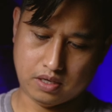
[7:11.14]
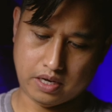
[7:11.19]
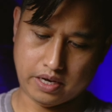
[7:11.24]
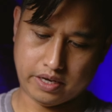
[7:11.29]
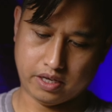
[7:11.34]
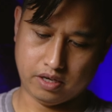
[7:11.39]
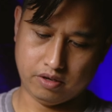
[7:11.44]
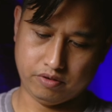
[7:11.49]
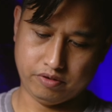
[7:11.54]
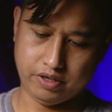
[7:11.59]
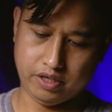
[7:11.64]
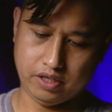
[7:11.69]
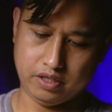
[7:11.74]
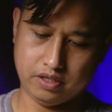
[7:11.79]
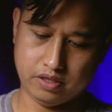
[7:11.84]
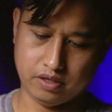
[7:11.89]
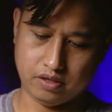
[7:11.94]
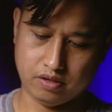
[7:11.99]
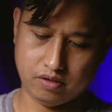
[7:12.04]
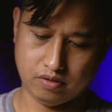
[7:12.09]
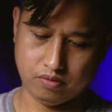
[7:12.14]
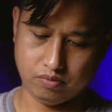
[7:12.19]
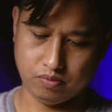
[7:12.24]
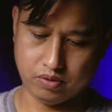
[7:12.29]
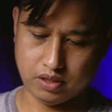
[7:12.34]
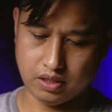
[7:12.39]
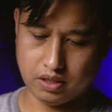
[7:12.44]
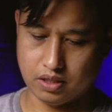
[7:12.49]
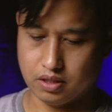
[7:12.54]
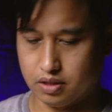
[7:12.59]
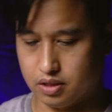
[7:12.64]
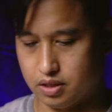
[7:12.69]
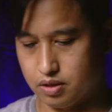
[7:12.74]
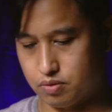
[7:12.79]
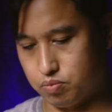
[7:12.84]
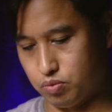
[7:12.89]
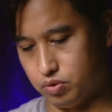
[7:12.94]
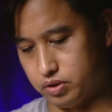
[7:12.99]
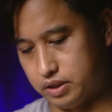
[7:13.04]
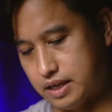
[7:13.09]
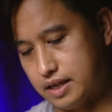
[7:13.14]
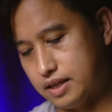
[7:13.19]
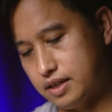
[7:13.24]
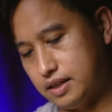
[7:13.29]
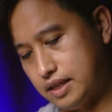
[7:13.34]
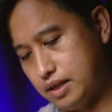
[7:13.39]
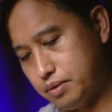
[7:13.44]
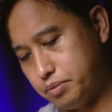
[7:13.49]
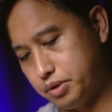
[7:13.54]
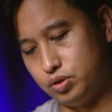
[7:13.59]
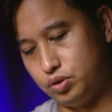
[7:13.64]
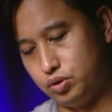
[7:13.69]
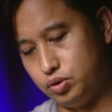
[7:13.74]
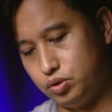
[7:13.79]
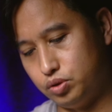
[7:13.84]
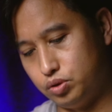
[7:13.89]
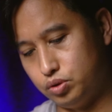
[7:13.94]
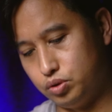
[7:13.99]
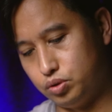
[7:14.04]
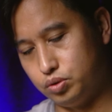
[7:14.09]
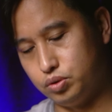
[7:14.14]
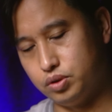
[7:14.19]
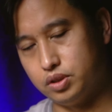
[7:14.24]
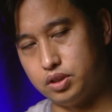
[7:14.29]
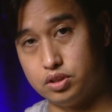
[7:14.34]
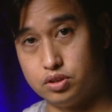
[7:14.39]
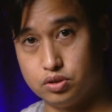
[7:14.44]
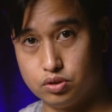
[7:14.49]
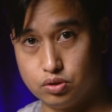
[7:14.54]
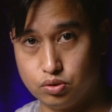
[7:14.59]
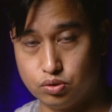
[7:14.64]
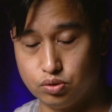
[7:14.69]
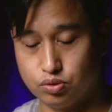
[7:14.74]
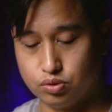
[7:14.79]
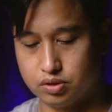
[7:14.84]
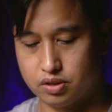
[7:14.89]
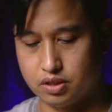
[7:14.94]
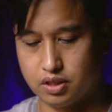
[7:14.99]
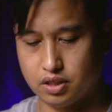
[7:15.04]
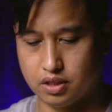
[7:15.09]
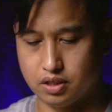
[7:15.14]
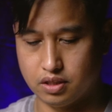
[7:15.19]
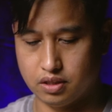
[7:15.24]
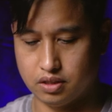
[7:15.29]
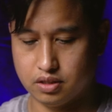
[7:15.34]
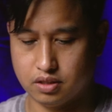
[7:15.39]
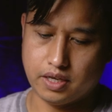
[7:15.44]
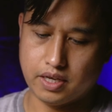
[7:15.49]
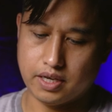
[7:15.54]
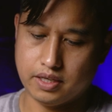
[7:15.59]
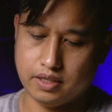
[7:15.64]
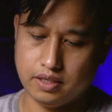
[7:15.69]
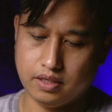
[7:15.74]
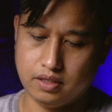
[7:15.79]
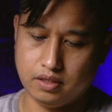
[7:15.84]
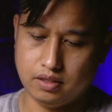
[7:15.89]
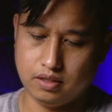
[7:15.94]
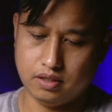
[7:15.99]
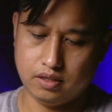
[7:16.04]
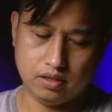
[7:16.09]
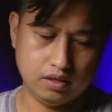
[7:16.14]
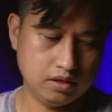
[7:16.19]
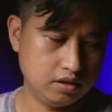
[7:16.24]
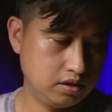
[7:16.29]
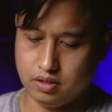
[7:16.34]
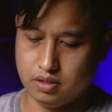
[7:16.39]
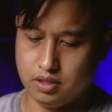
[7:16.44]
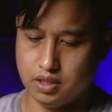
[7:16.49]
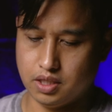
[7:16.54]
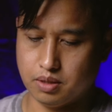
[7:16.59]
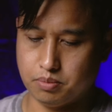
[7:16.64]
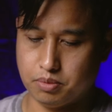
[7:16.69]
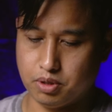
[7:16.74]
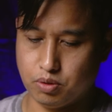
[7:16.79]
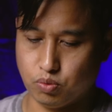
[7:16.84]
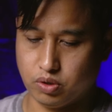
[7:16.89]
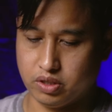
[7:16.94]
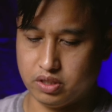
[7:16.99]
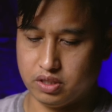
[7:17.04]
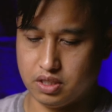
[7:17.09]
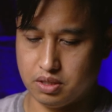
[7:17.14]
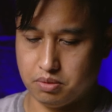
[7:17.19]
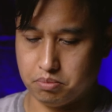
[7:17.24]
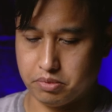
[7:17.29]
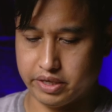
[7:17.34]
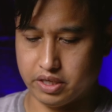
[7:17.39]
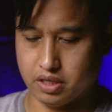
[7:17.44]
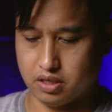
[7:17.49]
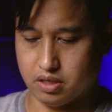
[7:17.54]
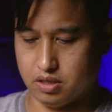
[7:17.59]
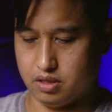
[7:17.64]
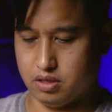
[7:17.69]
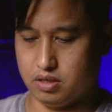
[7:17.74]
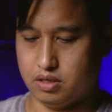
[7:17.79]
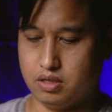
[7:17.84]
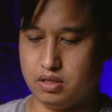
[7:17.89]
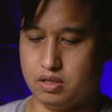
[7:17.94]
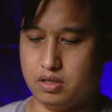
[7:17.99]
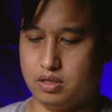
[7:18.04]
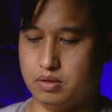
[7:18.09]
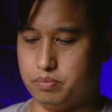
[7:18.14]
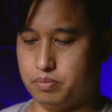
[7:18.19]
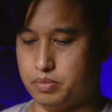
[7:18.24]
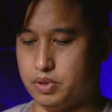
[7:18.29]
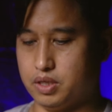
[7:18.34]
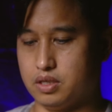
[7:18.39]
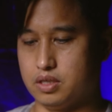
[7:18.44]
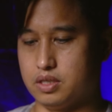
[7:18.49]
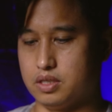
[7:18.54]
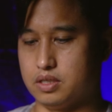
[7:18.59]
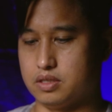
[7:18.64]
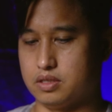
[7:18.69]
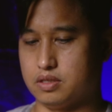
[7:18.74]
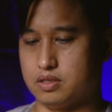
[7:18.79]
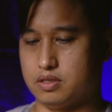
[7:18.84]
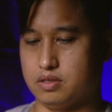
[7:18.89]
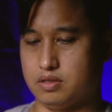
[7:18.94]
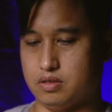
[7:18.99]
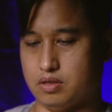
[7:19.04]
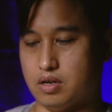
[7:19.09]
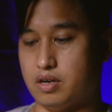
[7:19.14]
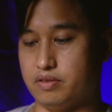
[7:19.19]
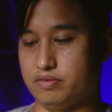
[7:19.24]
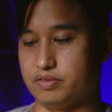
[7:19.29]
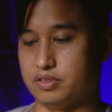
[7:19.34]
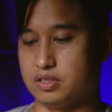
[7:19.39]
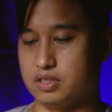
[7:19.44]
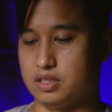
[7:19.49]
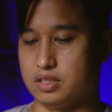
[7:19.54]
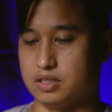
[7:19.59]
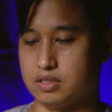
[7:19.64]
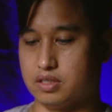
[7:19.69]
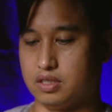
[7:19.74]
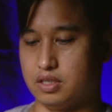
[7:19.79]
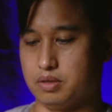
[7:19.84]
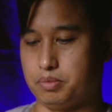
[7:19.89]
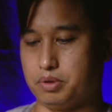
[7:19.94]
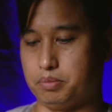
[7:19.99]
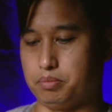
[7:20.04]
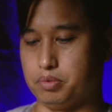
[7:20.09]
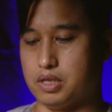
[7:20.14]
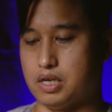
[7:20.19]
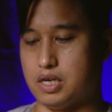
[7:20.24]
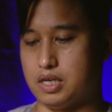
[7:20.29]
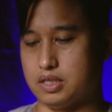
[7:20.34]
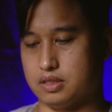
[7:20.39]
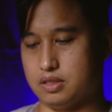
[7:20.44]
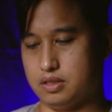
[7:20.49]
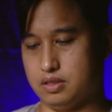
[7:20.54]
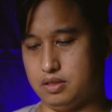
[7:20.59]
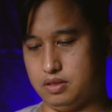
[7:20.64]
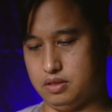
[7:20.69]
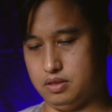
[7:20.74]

I can already tell what this will not allow me to do is use the Canon DME1D mic, because obviously it's going to be blocked.